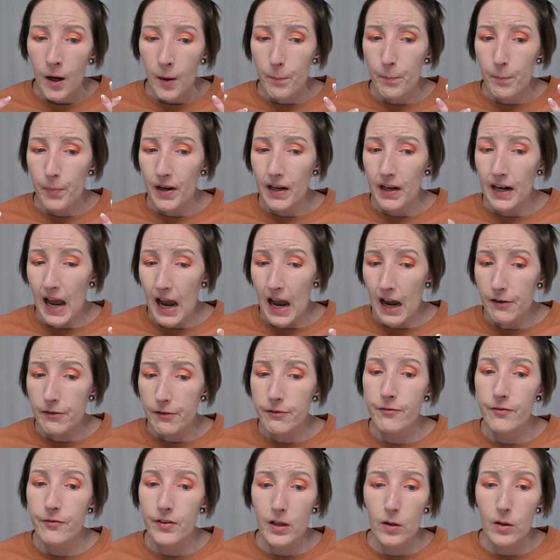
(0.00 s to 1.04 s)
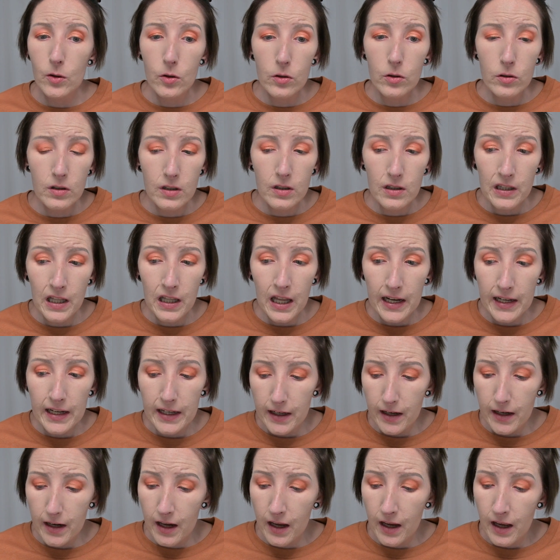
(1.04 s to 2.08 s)
but I feel
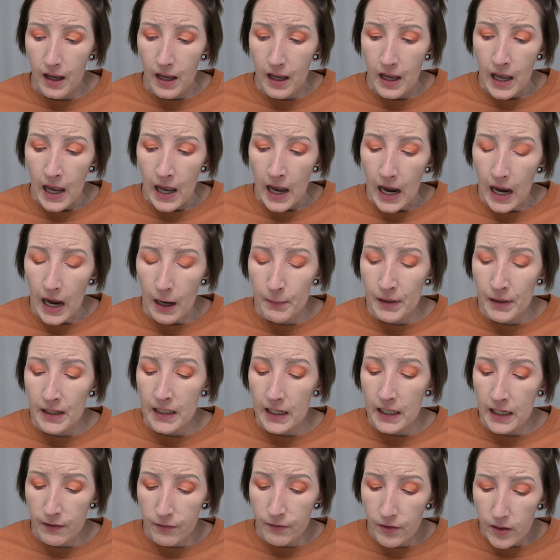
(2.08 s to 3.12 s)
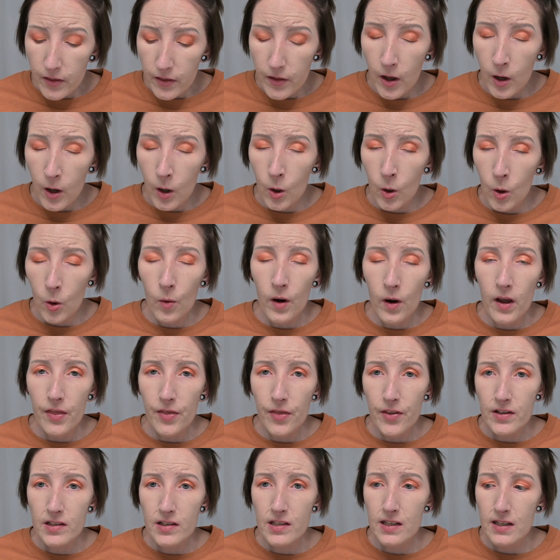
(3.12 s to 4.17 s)
like, I mean, even though
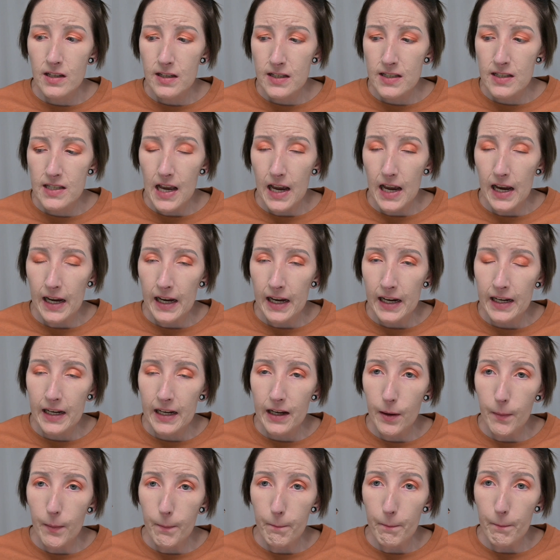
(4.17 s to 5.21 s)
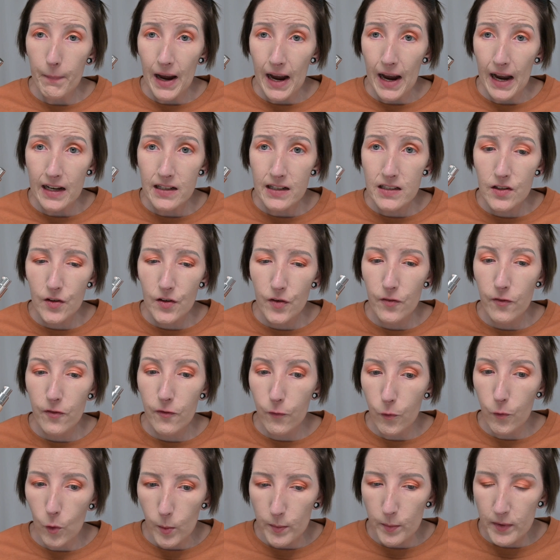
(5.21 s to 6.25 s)
this is a matte
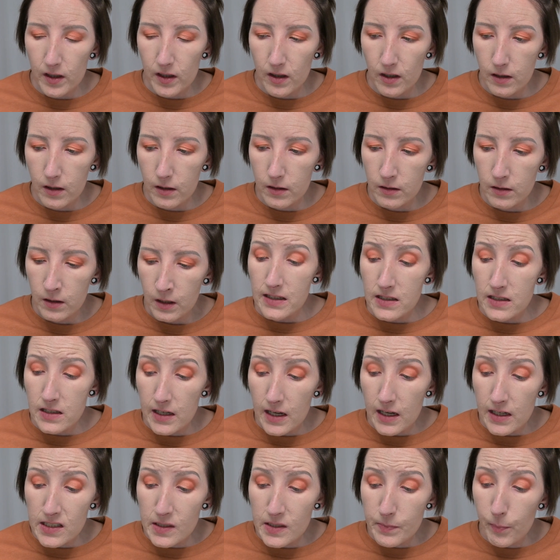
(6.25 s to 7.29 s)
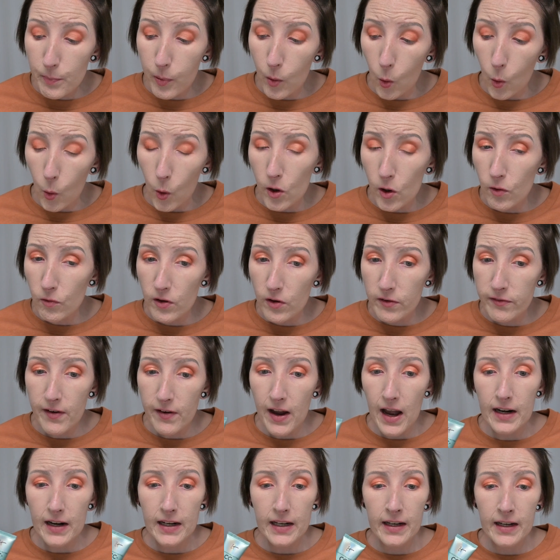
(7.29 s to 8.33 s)
formula, it says pore
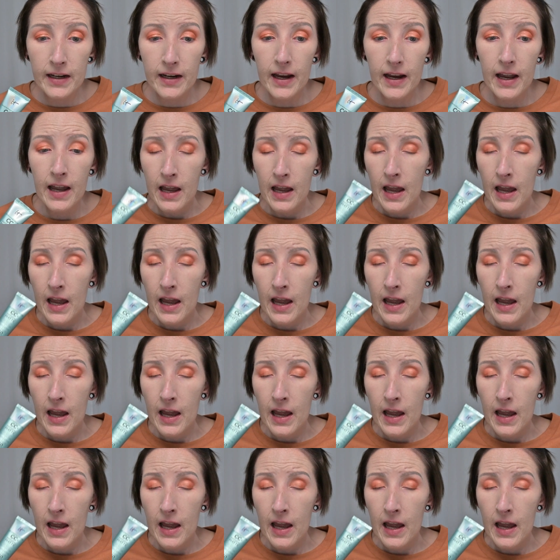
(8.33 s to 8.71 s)
refining.